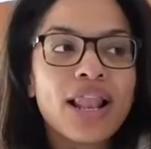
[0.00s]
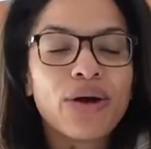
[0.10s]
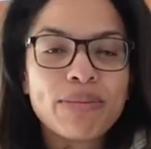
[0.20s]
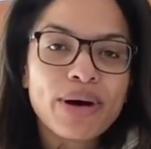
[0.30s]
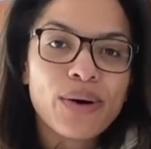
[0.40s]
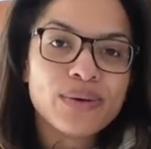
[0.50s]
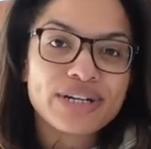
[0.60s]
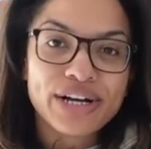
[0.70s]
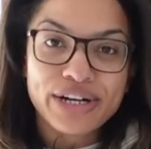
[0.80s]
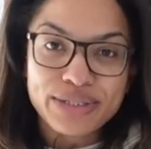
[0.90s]
Lo and behold,
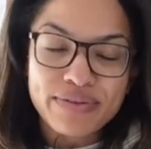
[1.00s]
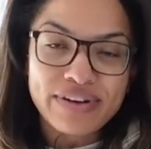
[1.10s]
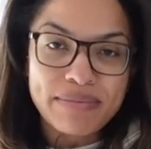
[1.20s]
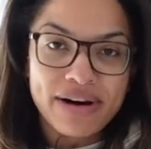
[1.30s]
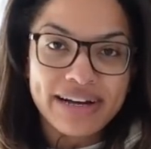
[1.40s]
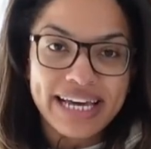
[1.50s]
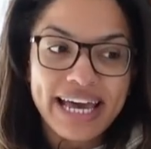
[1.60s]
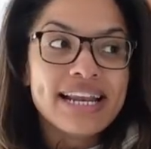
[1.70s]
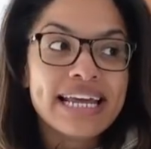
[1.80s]
I go to a flea market,